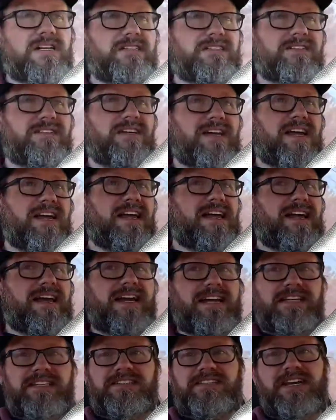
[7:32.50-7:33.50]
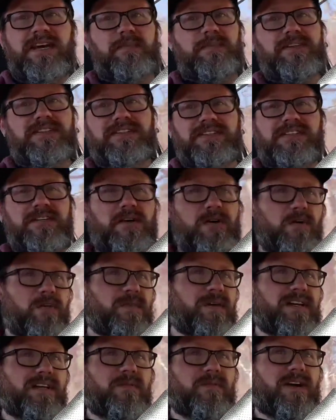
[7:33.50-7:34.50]
and it's given me so
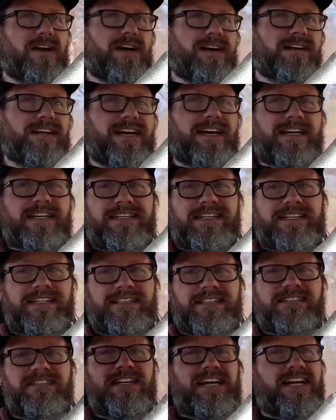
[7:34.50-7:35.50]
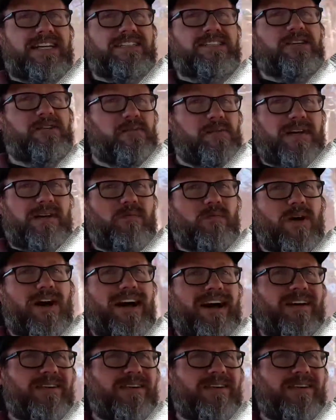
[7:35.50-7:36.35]
many wild ideas, and I do mean wild.